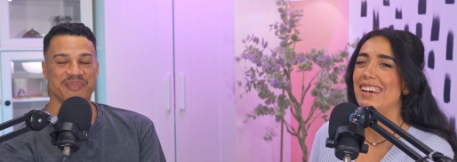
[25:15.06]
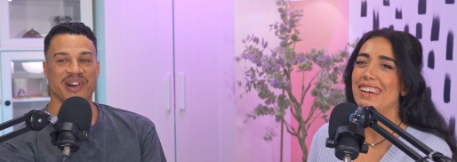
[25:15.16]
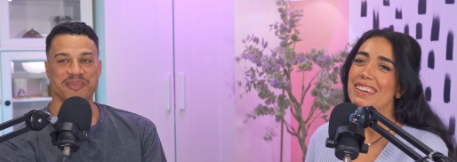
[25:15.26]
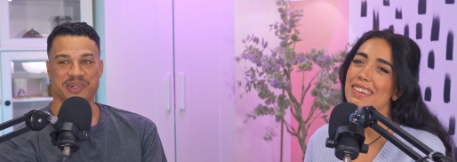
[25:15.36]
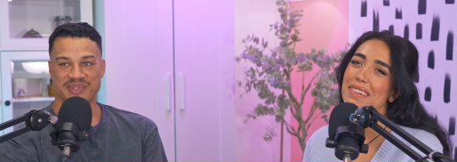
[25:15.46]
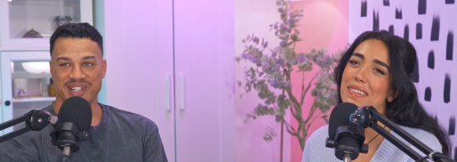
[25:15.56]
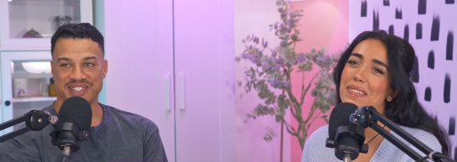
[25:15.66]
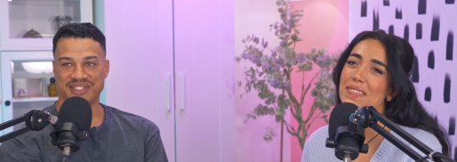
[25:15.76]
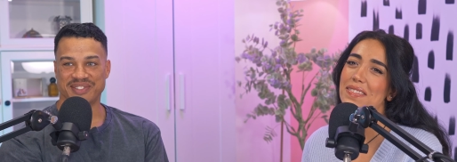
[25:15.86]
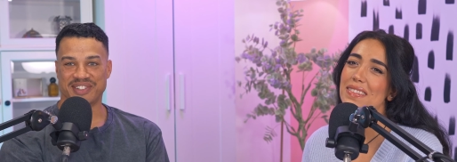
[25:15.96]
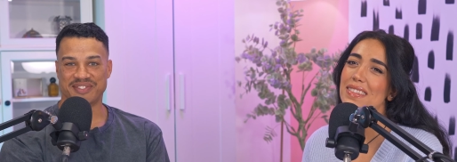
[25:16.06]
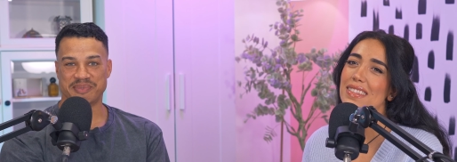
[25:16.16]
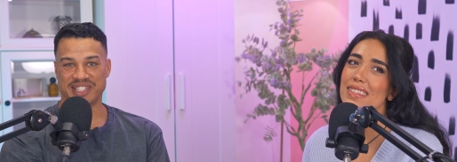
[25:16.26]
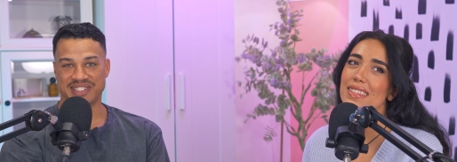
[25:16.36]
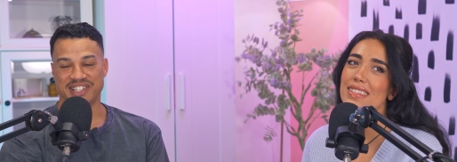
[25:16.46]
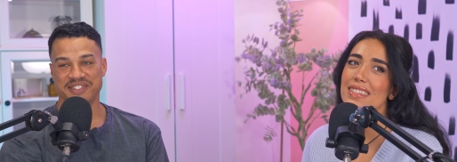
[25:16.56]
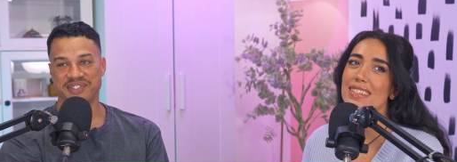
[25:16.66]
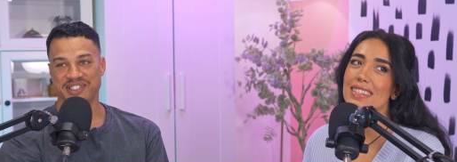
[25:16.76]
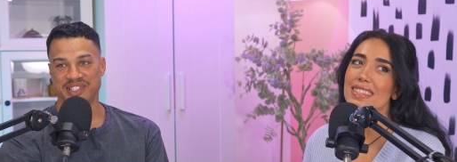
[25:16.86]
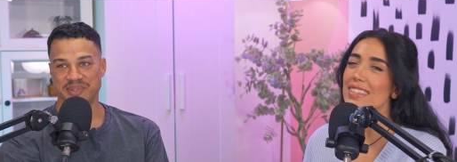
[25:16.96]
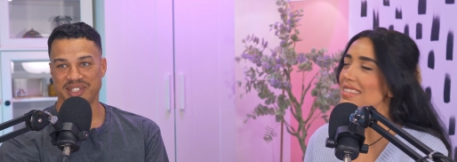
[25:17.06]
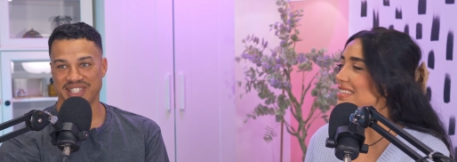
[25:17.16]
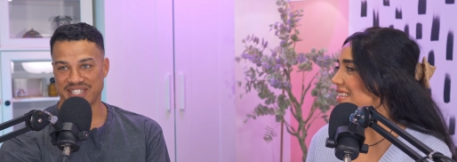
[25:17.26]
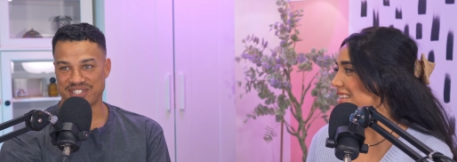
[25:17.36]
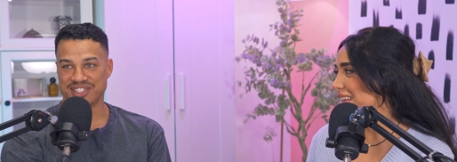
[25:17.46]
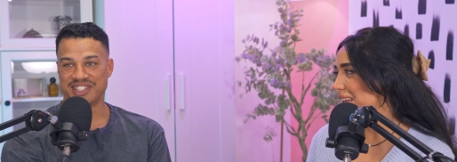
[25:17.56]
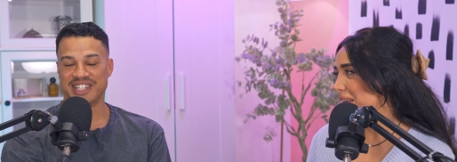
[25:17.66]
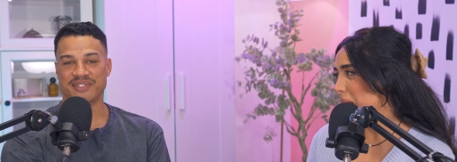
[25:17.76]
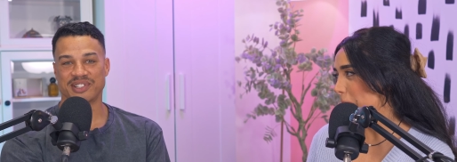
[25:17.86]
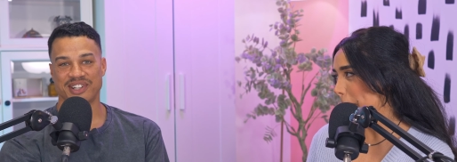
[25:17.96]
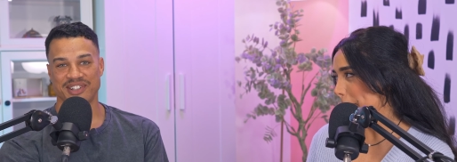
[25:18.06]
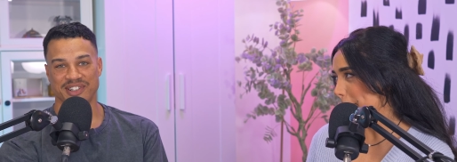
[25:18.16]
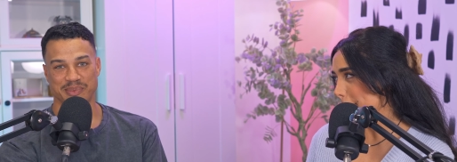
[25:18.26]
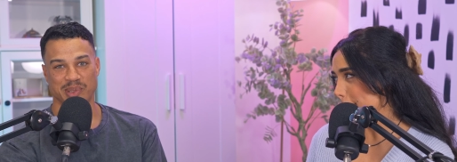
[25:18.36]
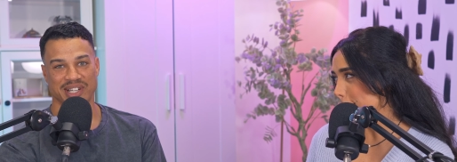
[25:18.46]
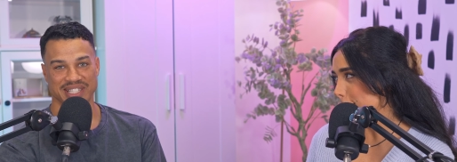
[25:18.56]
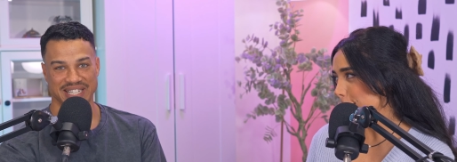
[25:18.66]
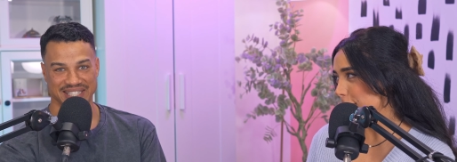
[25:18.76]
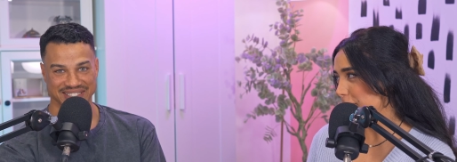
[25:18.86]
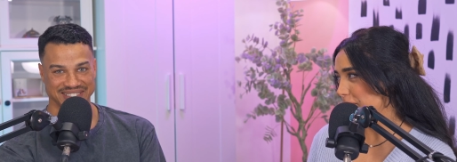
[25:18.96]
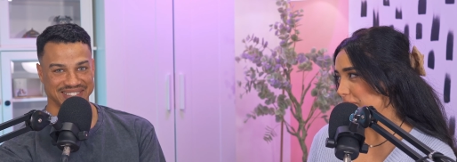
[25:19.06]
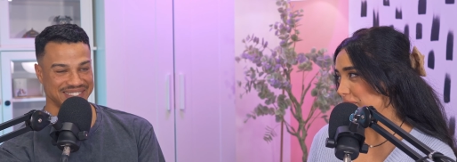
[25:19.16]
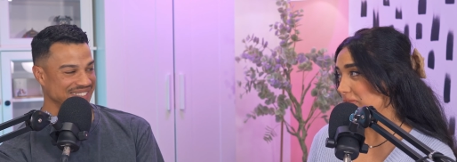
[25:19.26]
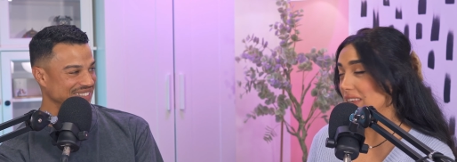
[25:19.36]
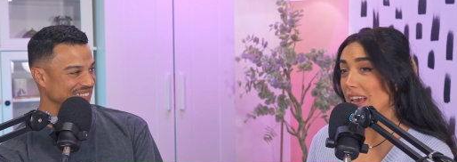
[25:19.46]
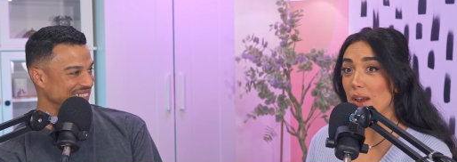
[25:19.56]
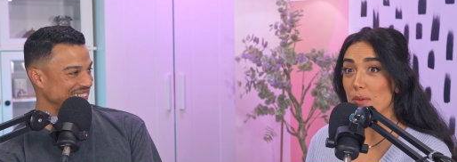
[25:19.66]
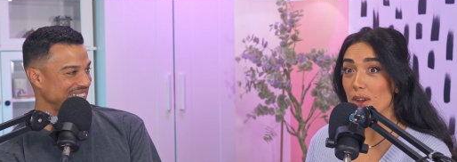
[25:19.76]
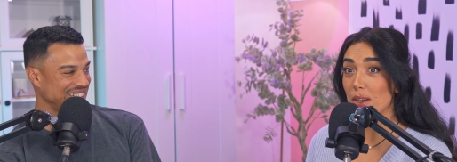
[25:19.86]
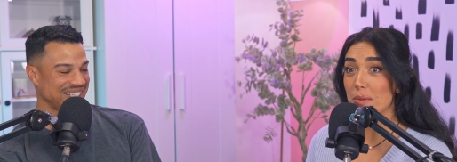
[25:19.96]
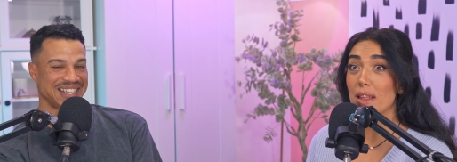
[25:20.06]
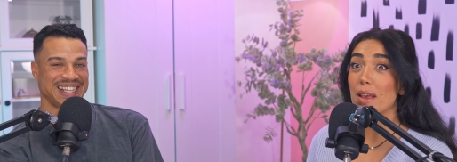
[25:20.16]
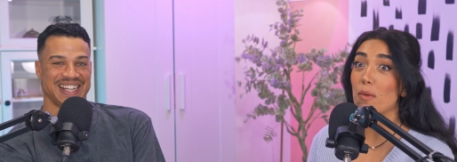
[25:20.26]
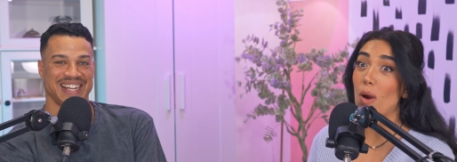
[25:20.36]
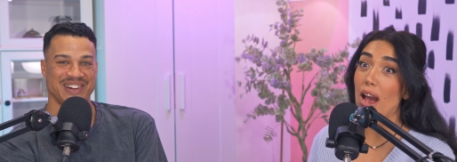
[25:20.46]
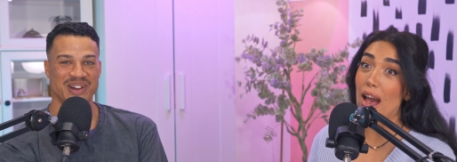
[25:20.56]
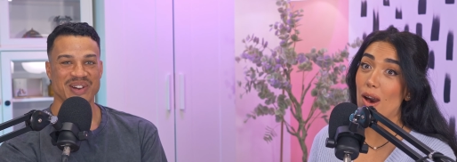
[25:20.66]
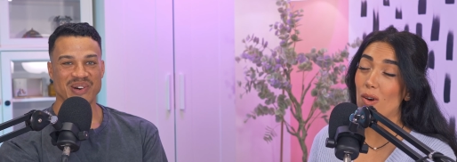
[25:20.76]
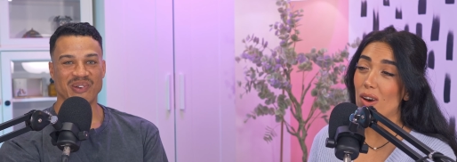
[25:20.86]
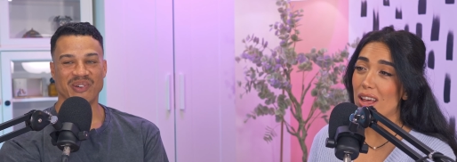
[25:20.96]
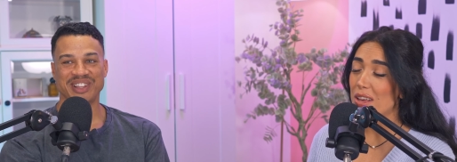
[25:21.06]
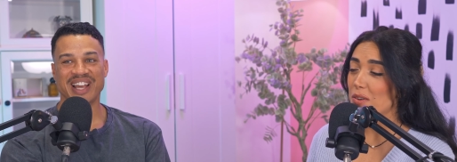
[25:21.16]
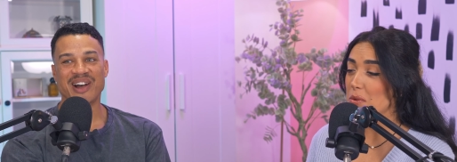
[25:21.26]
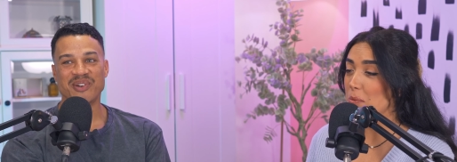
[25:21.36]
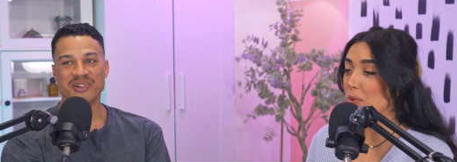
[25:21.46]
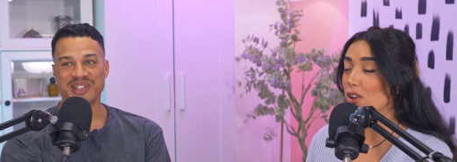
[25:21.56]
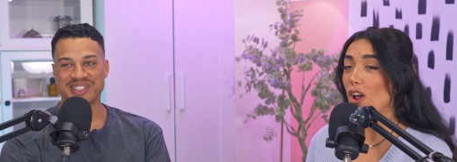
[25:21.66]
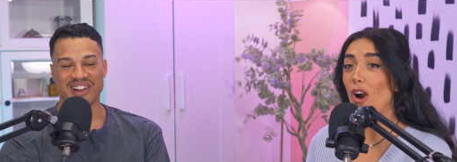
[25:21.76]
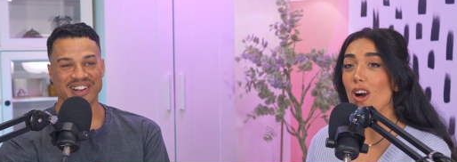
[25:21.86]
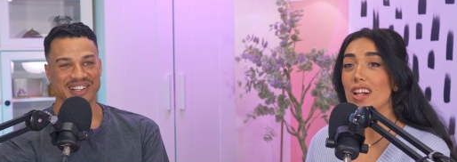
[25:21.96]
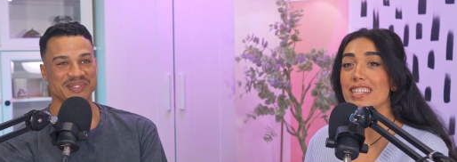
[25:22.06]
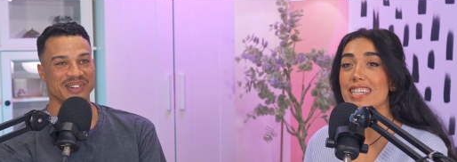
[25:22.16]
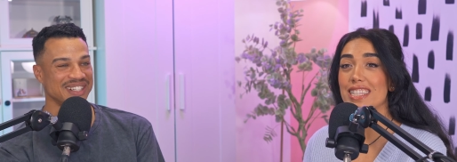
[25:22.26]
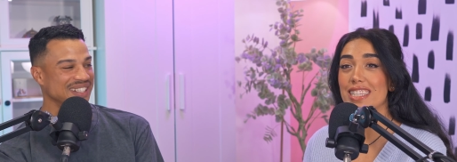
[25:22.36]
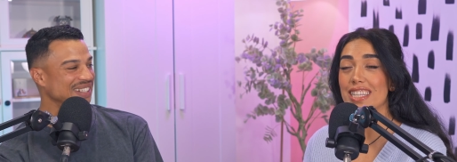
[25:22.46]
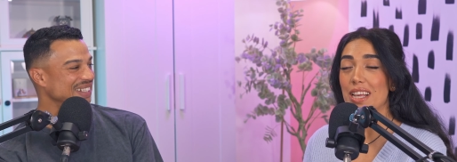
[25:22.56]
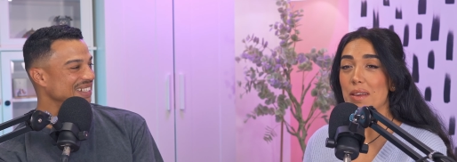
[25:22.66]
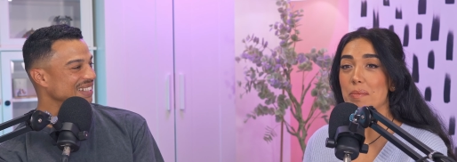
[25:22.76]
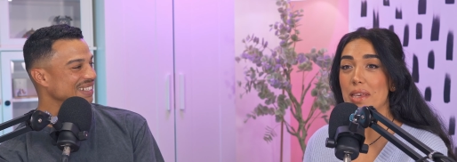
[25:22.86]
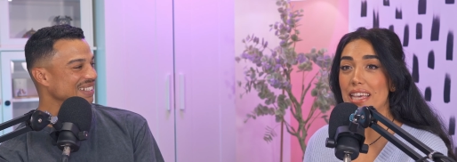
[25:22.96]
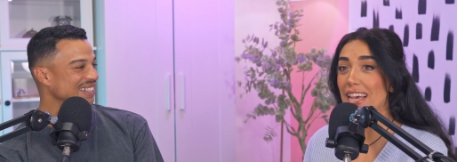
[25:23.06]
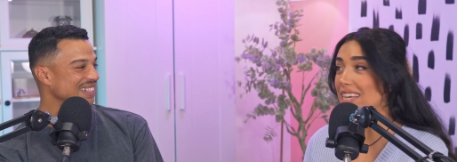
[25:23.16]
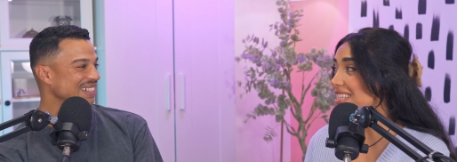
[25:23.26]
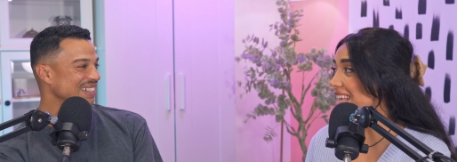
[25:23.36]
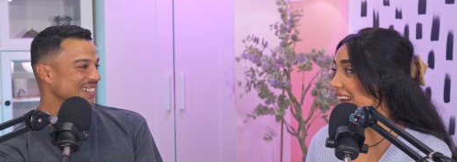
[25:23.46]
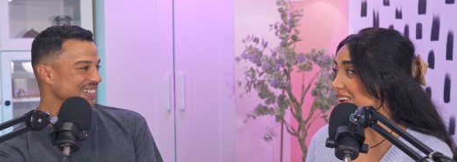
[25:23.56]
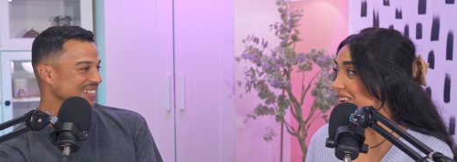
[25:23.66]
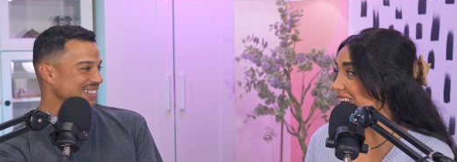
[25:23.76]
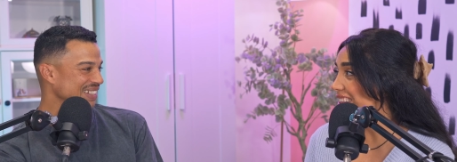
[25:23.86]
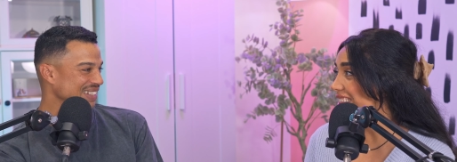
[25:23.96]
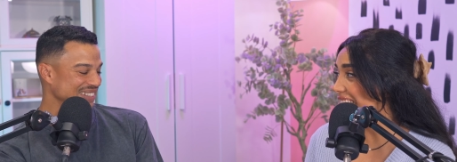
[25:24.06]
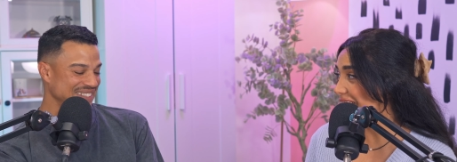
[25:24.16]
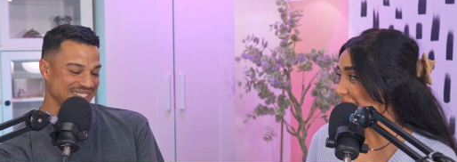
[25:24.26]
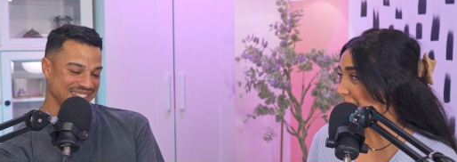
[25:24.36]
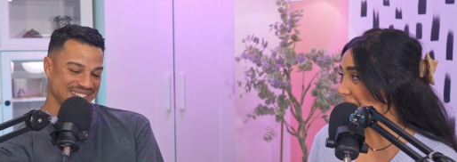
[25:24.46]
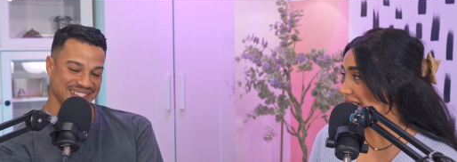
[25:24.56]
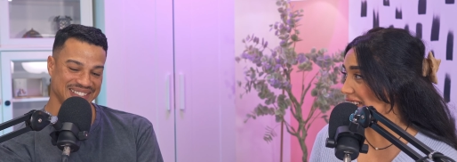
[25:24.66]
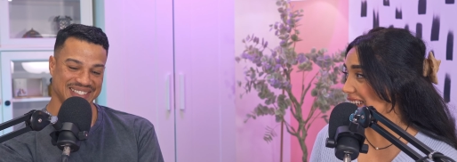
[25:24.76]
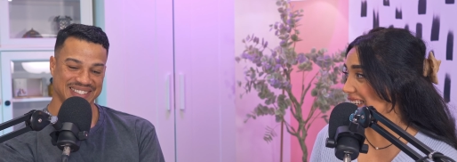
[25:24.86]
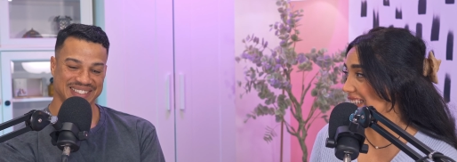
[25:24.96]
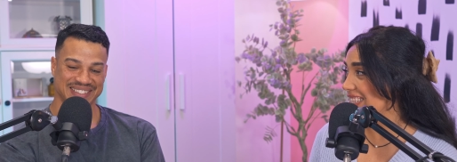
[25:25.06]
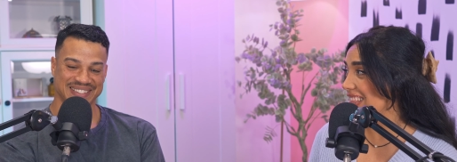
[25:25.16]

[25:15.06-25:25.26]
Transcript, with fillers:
Speaker 1: my perspective of myself is gonna be like I should have never got on a podcast.
Speaker 2: Yeah, we're gonna be like, wow, what the hell we were we talking about? This BS out on in the world, and it's